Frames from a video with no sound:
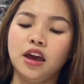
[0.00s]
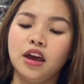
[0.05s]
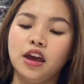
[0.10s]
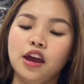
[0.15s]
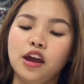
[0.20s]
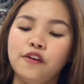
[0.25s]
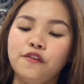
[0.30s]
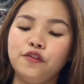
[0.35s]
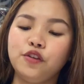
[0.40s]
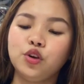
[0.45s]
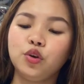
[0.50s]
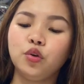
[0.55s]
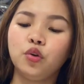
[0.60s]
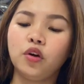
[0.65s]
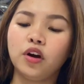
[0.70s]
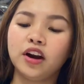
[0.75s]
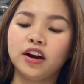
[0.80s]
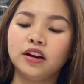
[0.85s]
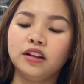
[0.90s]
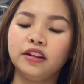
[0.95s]
If you
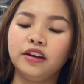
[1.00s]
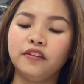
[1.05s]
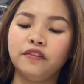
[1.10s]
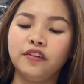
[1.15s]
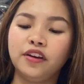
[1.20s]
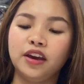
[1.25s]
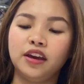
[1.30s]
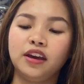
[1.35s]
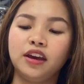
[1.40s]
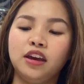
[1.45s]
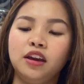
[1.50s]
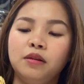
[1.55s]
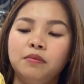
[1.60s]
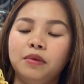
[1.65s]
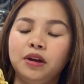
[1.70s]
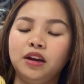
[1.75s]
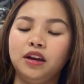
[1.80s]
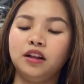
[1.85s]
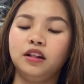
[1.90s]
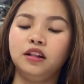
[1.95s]
are living in
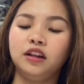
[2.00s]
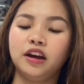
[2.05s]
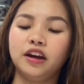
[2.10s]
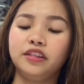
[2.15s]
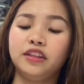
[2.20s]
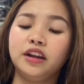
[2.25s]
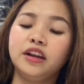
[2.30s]
Manila,